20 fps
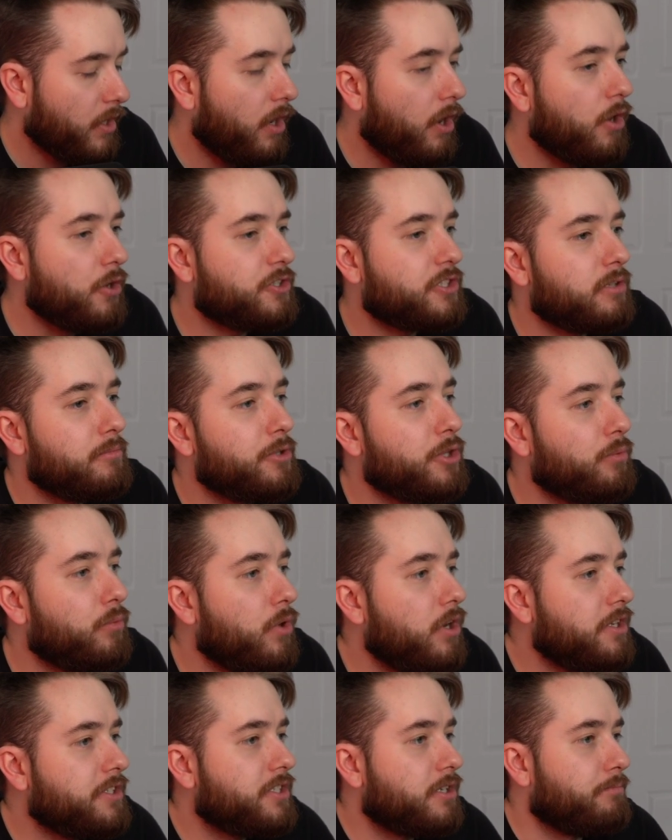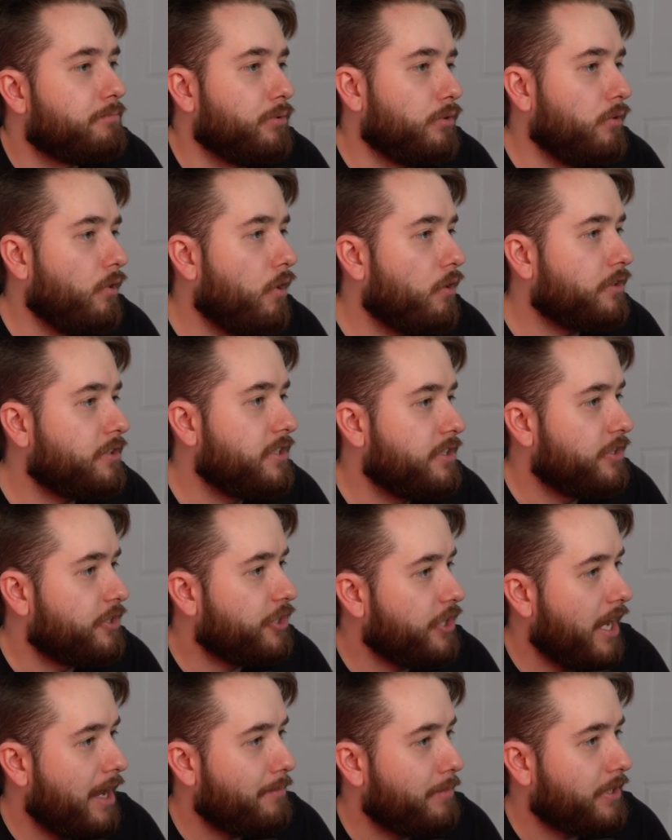oh, some of the words are blocked in
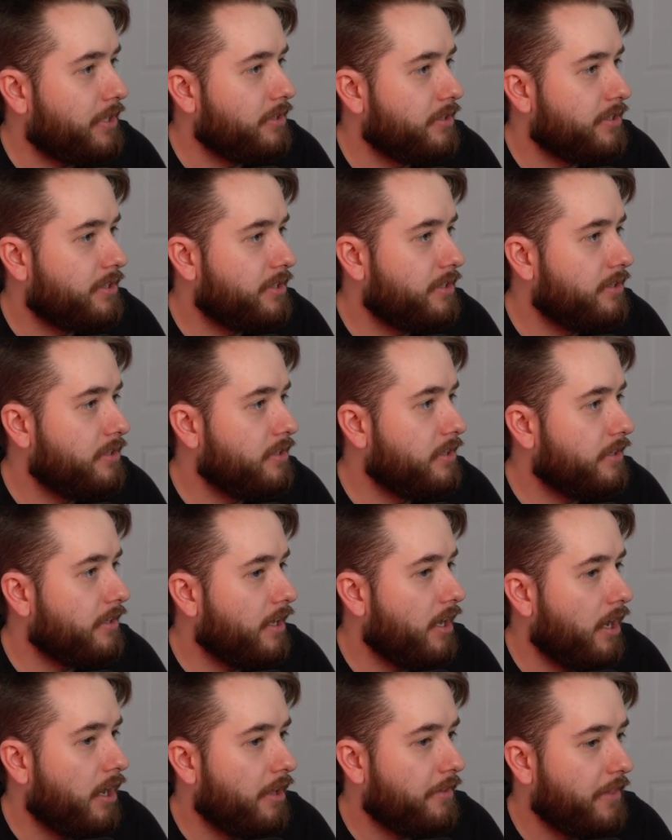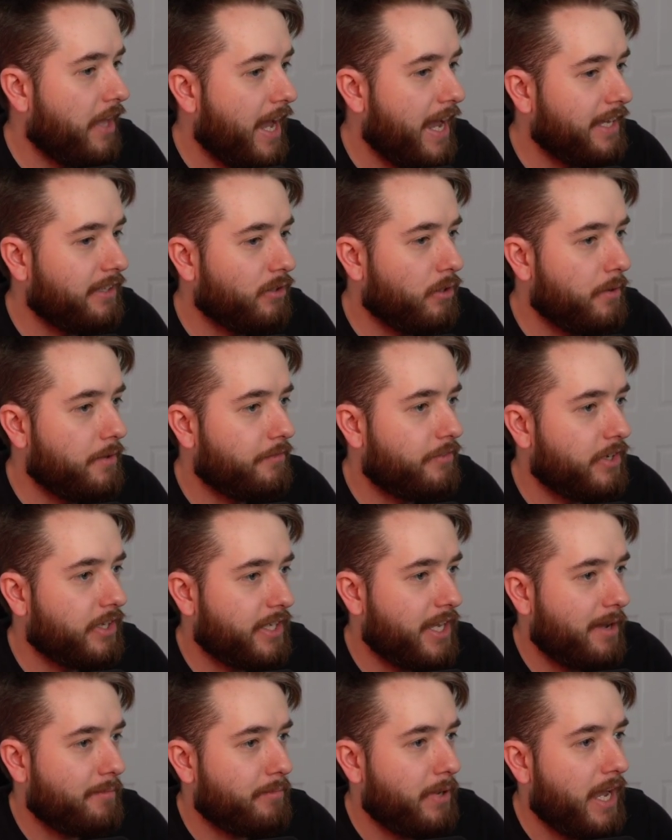chat because uh, the Halo Infinite
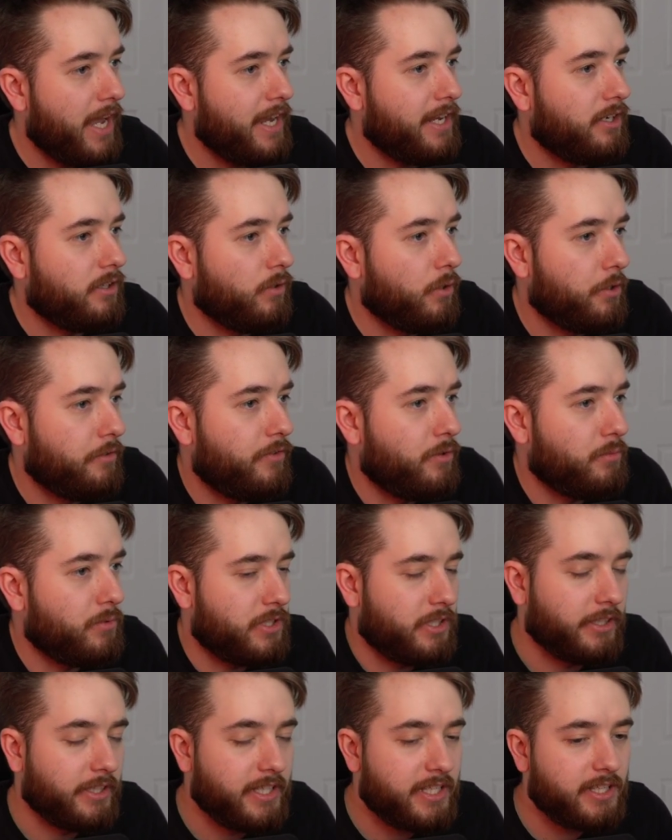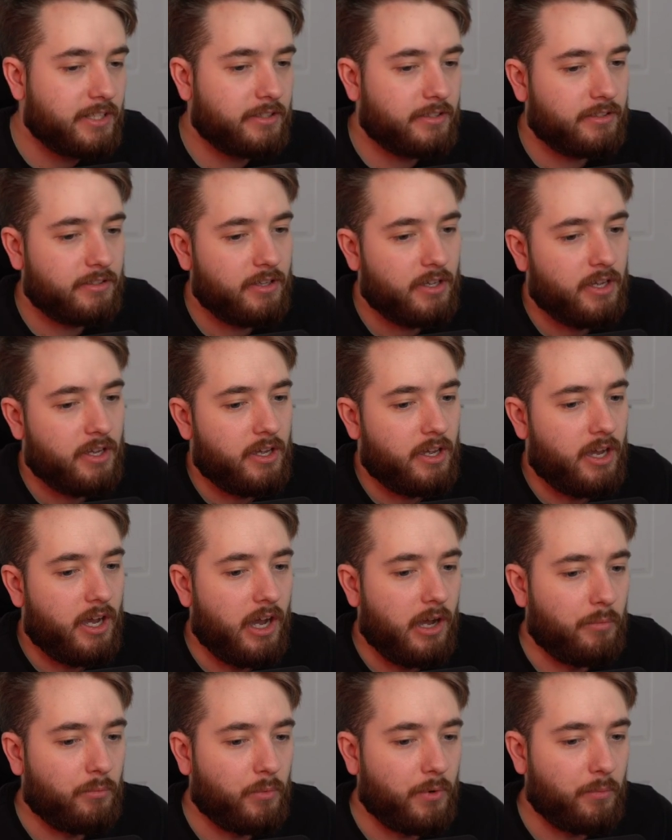campaign, a lot of it was leaked
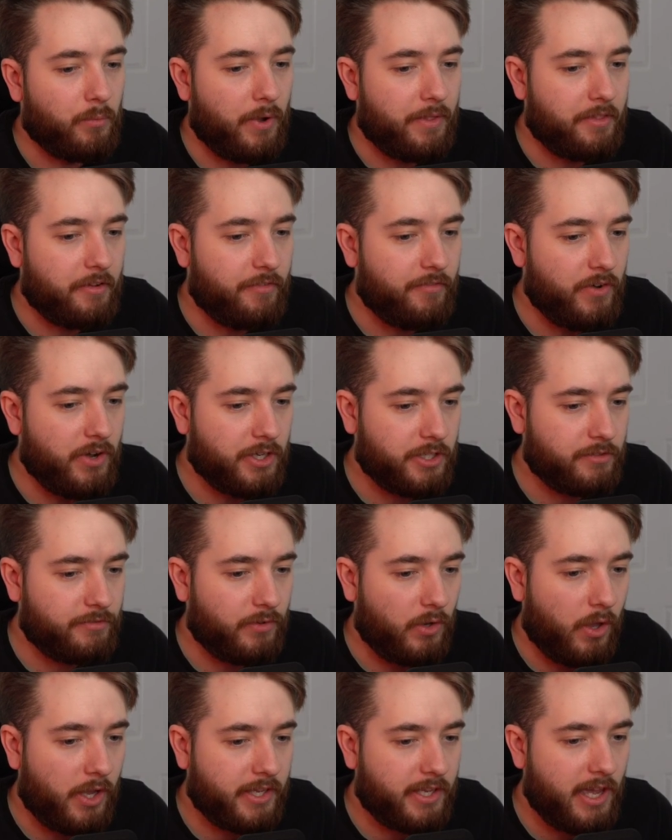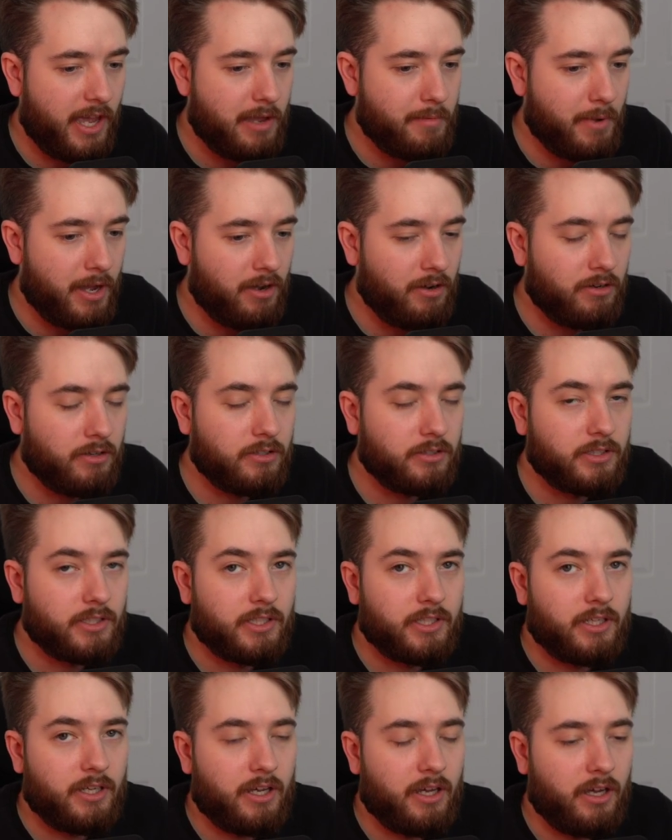um, when the first flight came out.
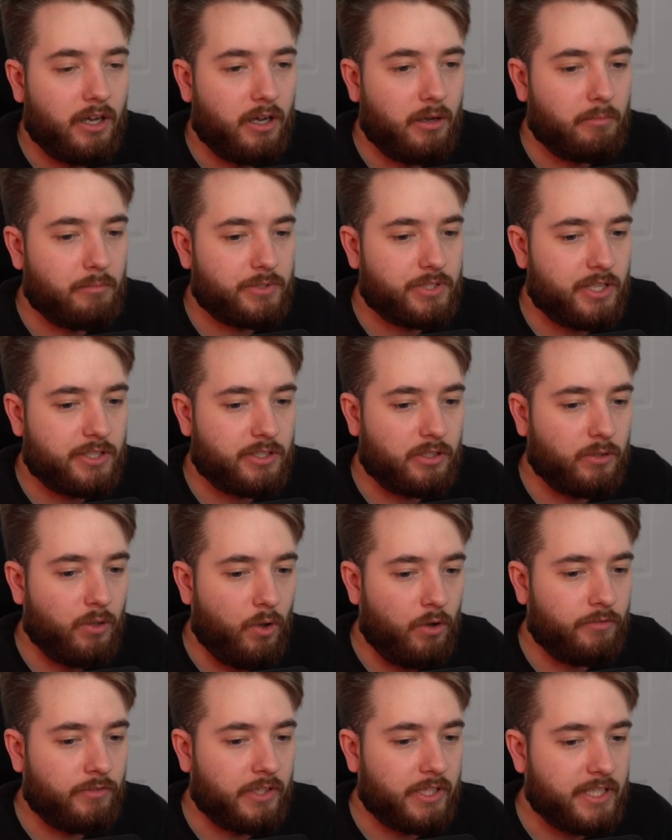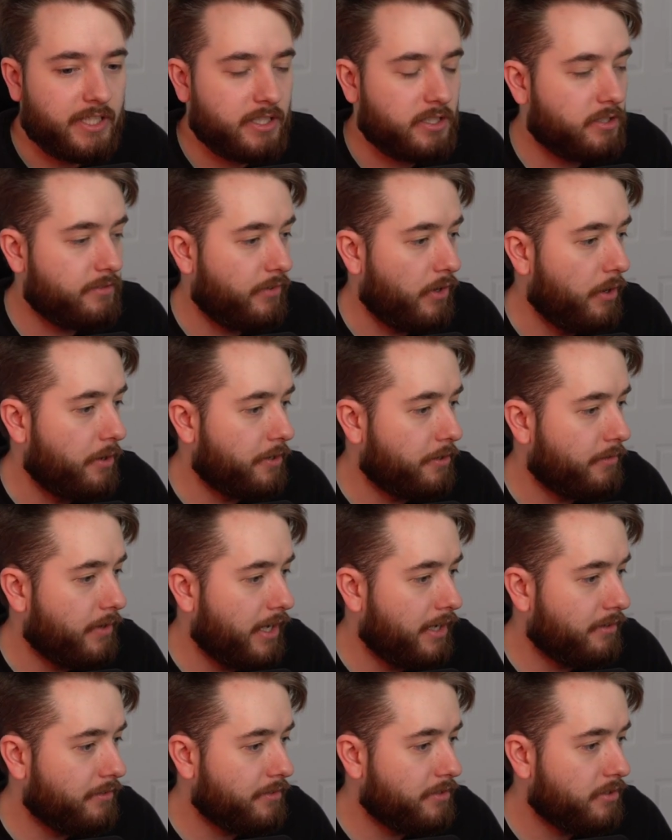Um, so there's a lot of leaks floating
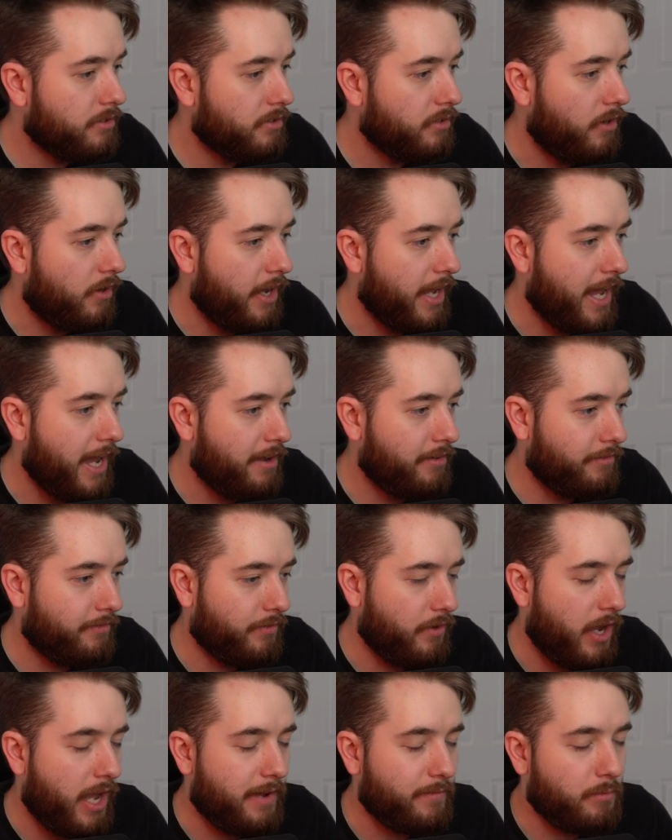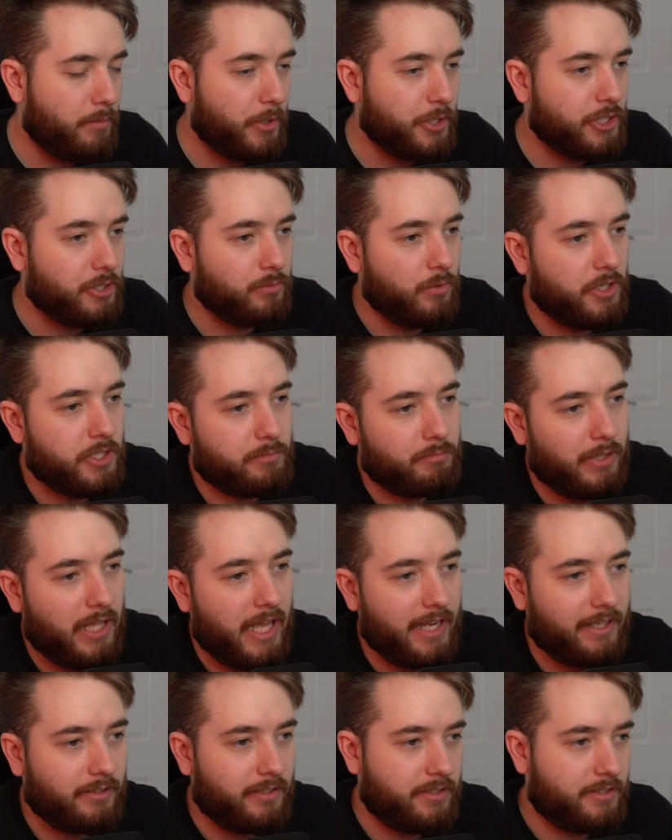around. I have I have a bunch of words
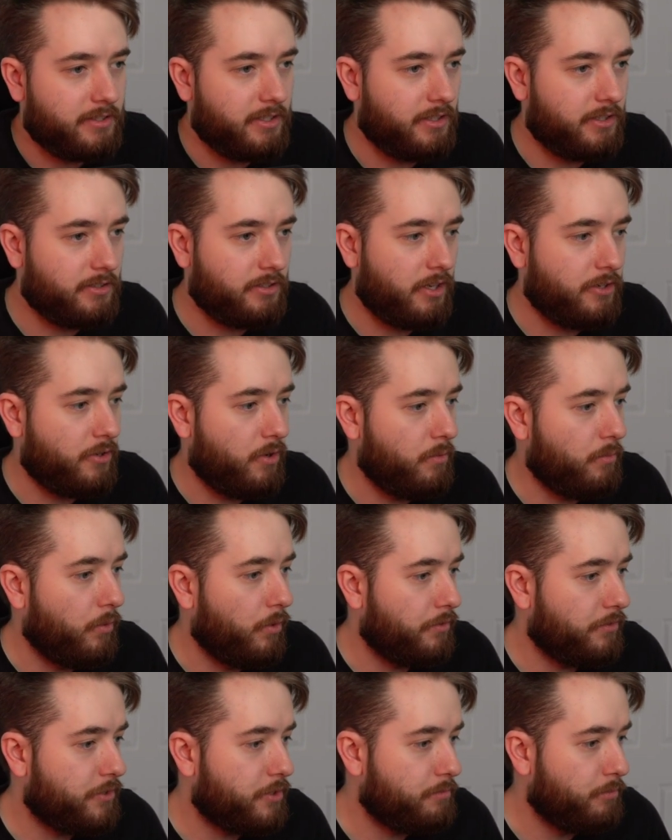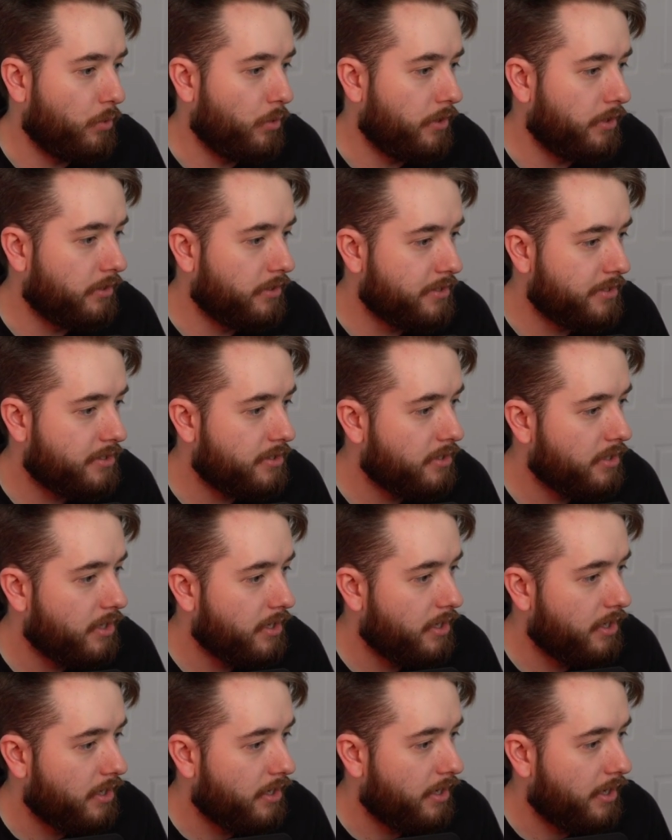blacklisted because I don't want spoilers.
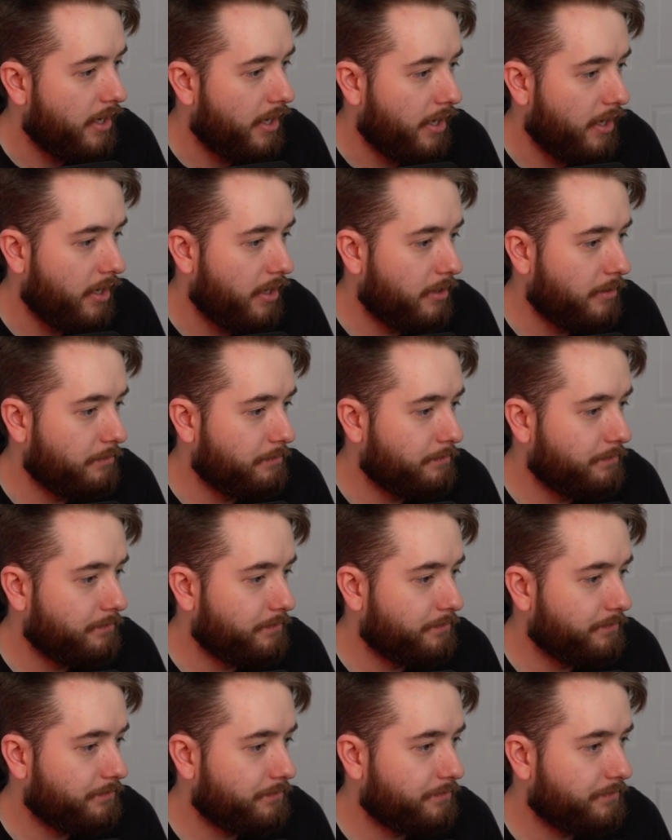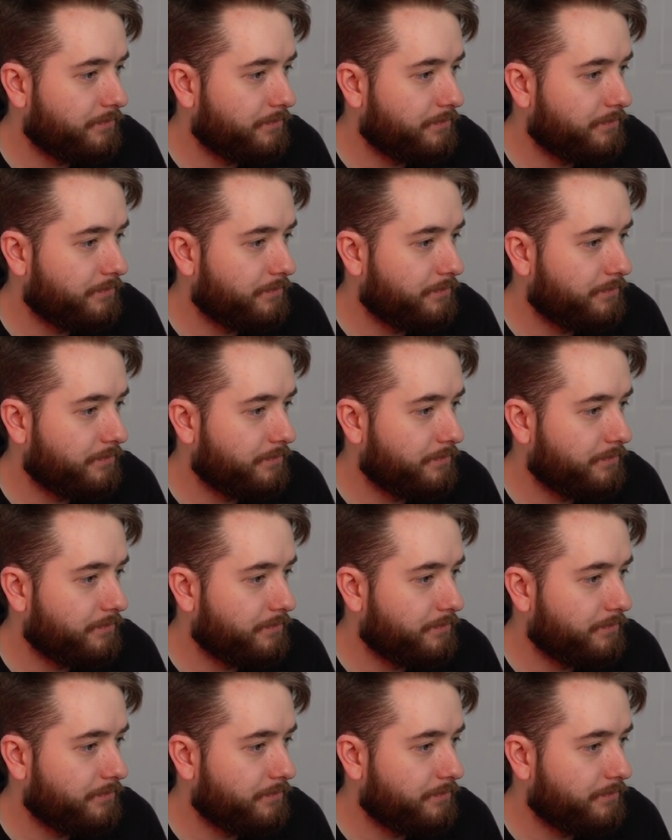Um,